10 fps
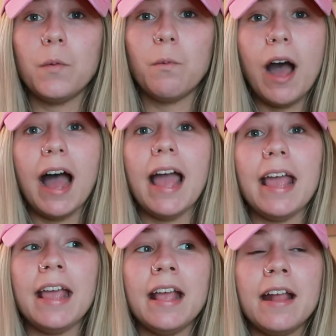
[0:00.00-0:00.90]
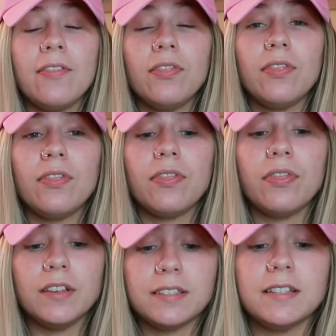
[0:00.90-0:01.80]
why
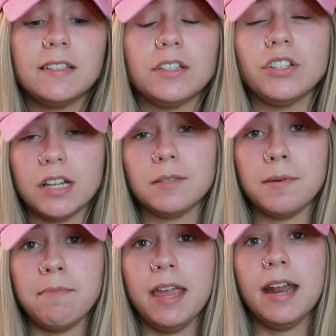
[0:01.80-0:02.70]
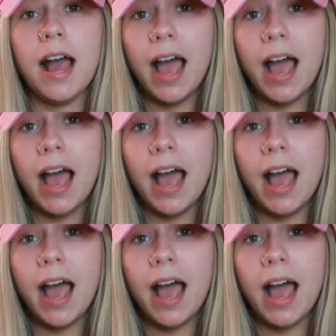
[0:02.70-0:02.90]
this decision has been made.